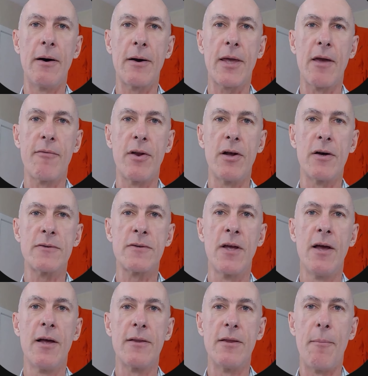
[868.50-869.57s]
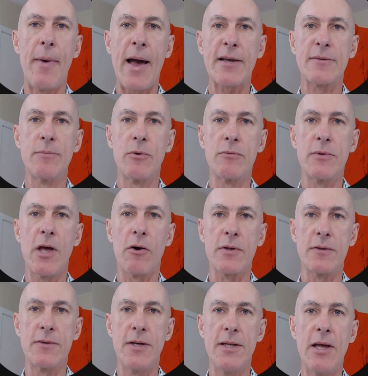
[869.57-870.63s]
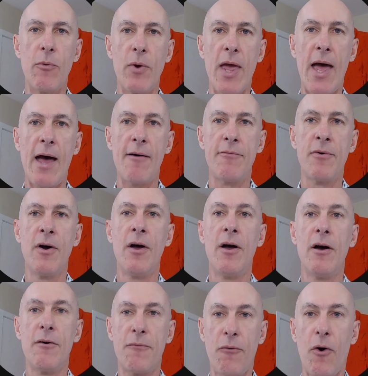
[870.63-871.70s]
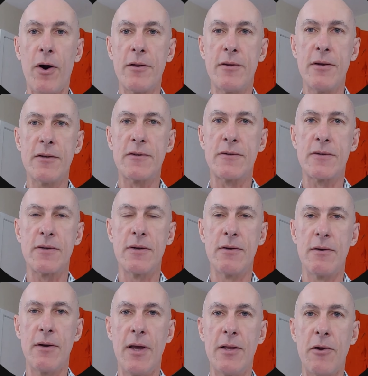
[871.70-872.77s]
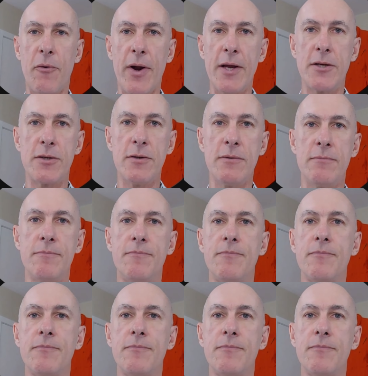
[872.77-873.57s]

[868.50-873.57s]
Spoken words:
giving us the maximum delta T that we have for this iteration.